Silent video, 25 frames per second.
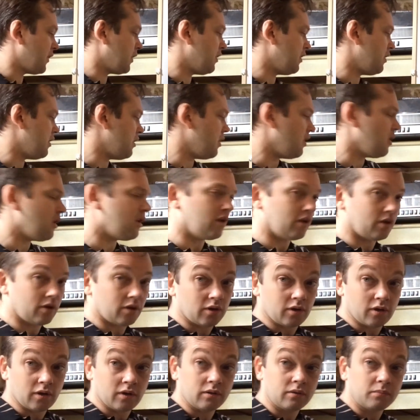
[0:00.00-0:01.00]

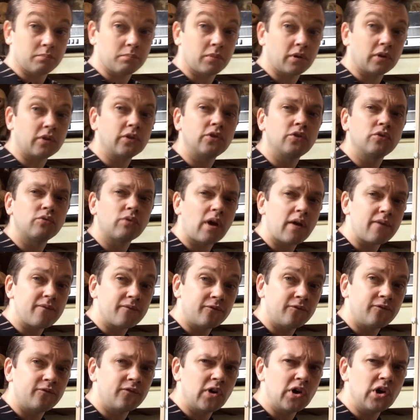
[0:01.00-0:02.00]
But can you write
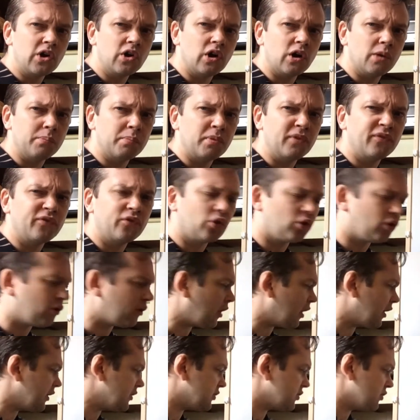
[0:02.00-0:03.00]
fur before
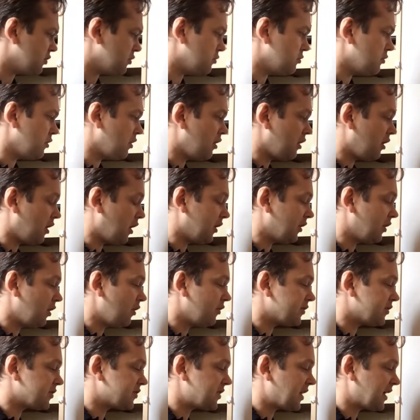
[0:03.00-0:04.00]
I do? I know
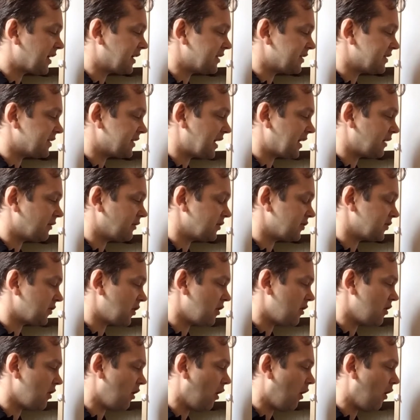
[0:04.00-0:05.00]
the second sound is
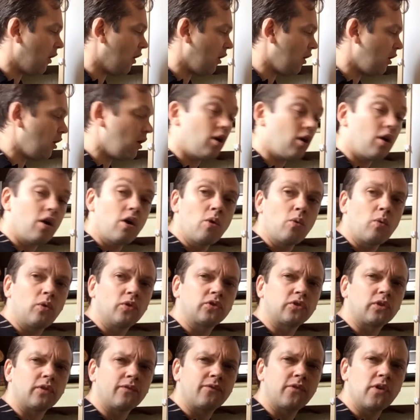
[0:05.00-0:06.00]
What's
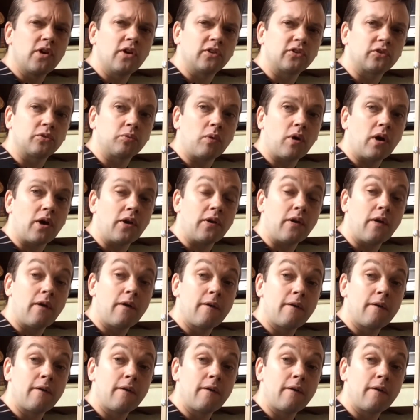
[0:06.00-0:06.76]
the first one?